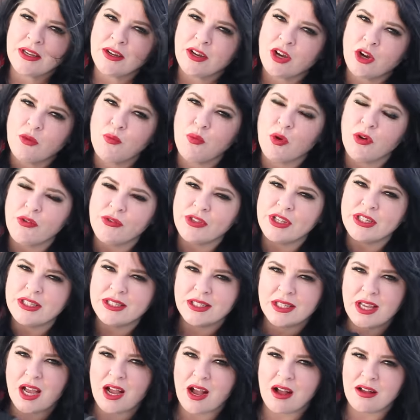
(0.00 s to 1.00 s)
And what this
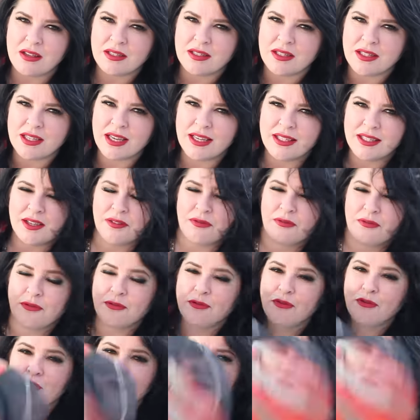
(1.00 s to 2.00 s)
does is it
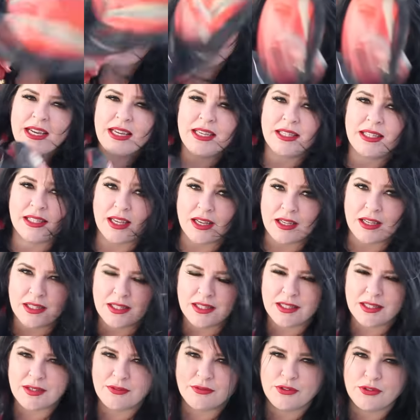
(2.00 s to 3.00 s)
frees
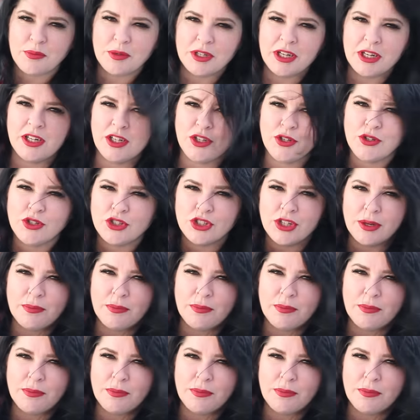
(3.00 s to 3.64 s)
us from an illusion.